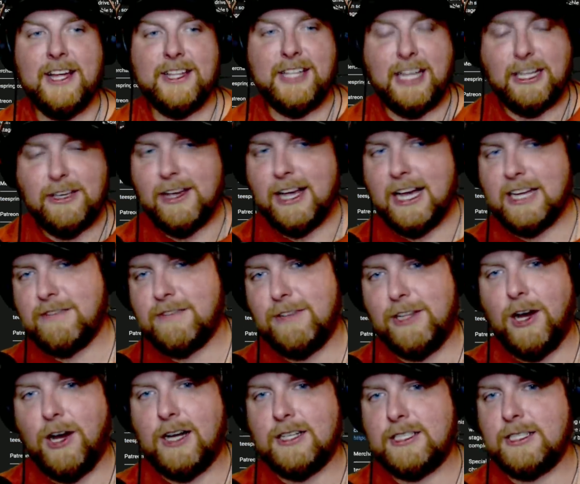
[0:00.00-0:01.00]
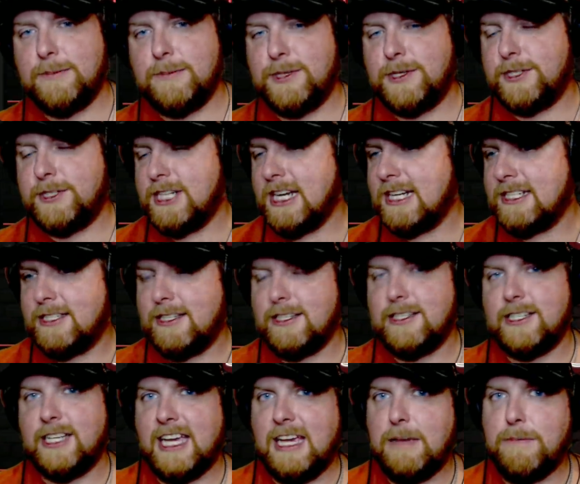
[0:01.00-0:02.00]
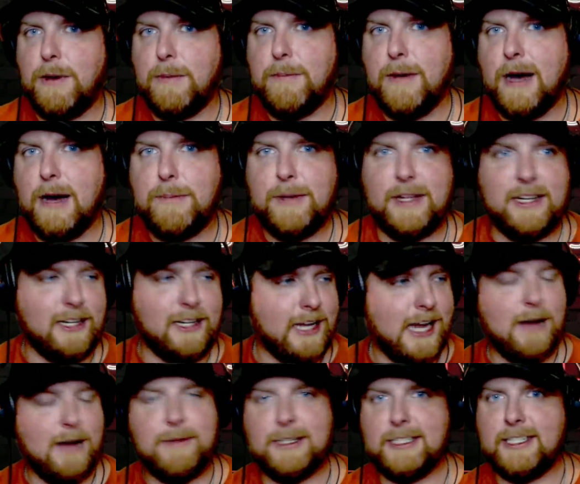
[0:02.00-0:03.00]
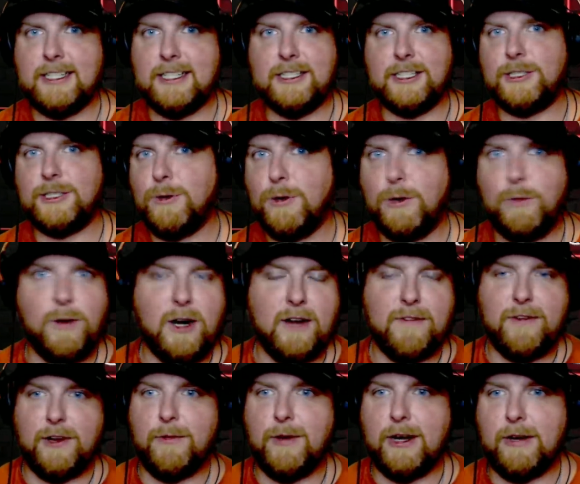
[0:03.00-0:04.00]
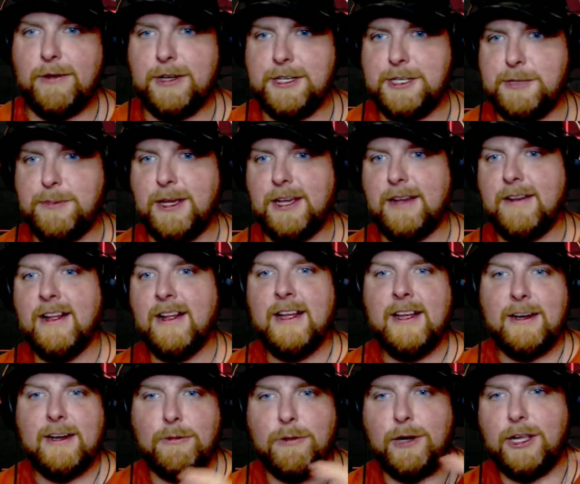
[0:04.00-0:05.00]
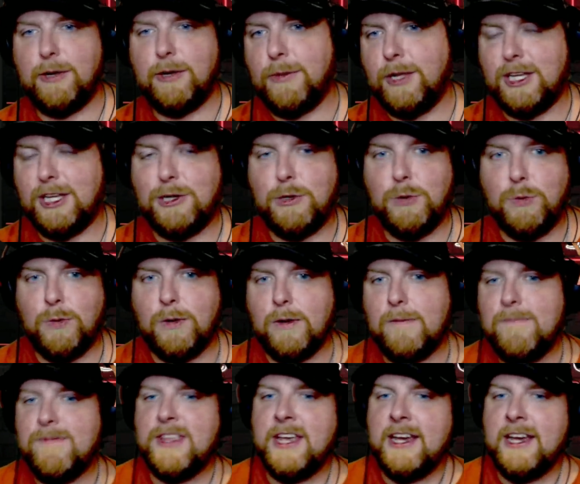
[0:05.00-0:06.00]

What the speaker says: Thank you guys for the awesome suggestions. Keep them up in the comments on Discord, wherever you want to reach me. Really, really cool.